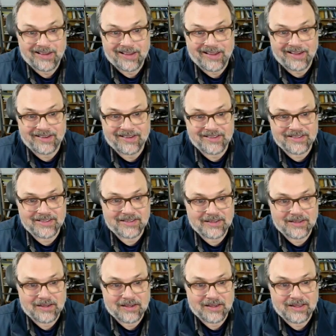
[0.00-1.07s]
It is
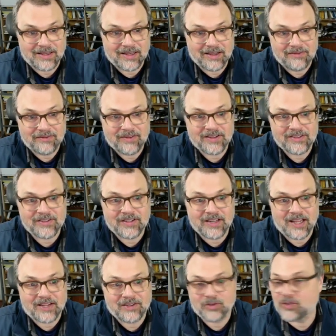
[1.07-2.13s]
left as an
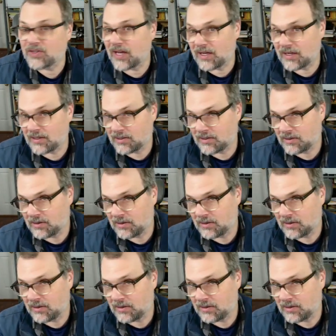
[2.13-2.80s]
exercise